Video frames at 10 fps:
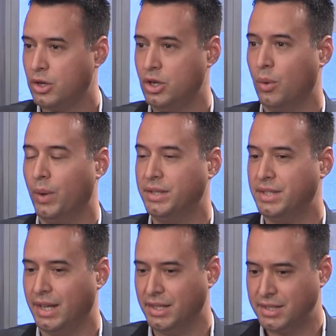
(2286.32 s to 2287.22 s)
You know what,
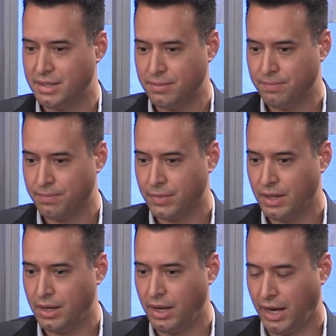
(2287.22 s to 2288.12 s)
it's
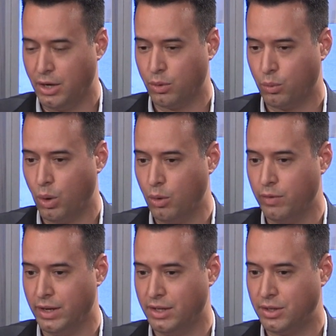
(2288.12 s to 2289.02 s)

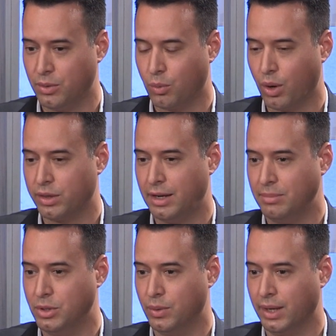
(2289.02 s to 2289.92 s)
interwoven into the work that
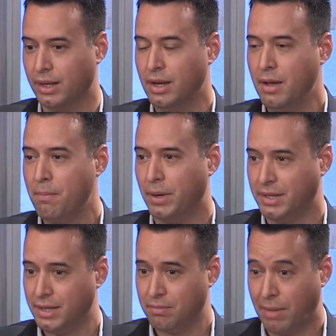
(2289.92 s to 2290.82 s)
I'm doing, but
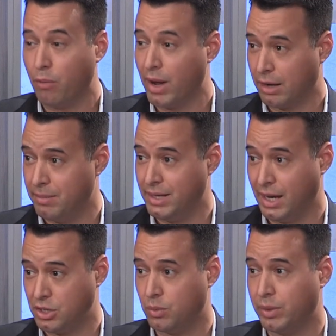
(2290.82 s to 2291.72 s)
my
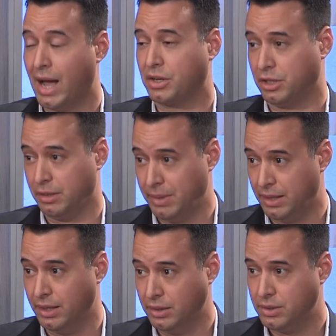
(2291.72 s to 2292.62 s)
recommendation would actually be
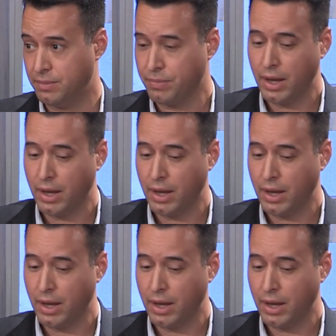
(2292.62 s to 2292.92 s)
this.